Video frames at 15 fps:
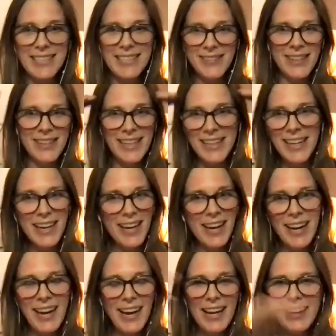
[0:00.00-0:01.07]
I'm like,
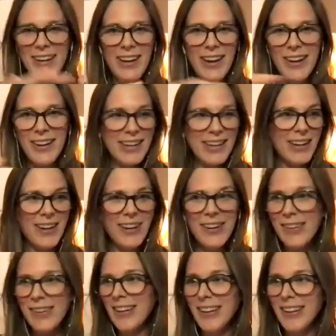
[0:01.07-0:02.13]
I don't know,
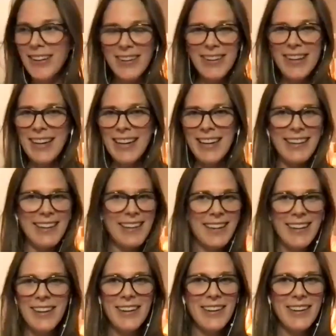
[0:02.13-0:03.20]
you,
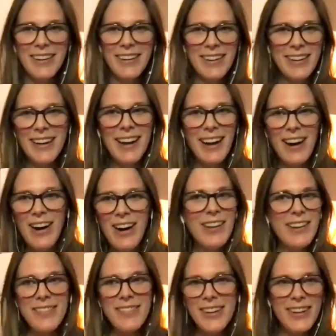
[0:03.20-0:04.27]
like
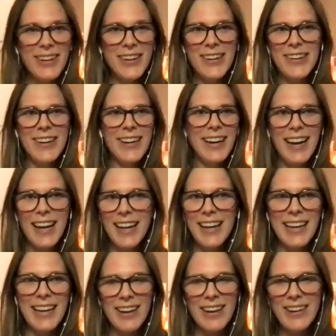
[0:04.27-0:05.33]
all of you,
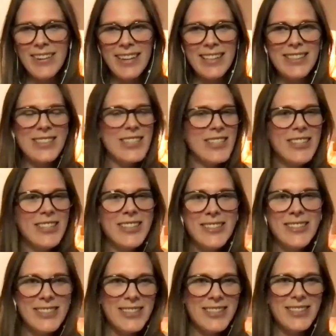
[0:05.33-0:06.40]
like, how do I
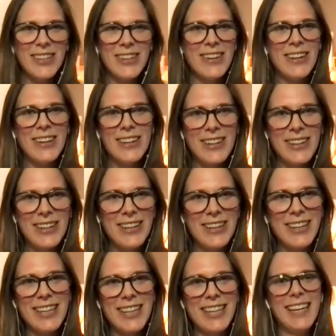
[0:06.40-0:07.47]
choose? It's so hard.